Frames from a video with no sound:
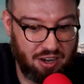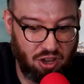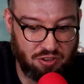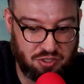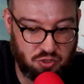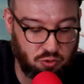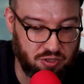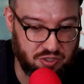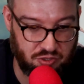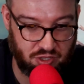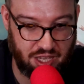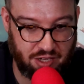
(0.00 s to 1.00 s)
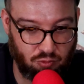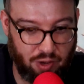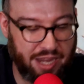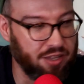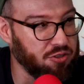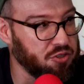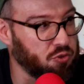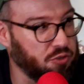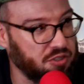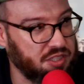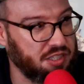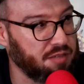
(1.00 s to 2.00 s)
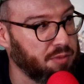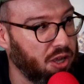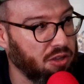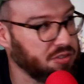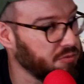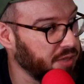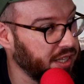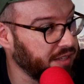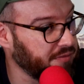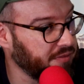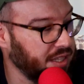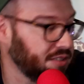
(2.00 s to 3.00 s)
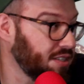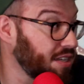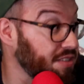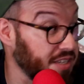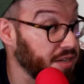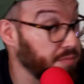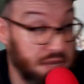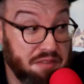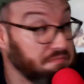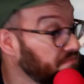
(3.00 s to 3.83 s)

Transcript: And all the stores are like regular store you'd see in a mall. So it'd be like, let's say a Cinnabon.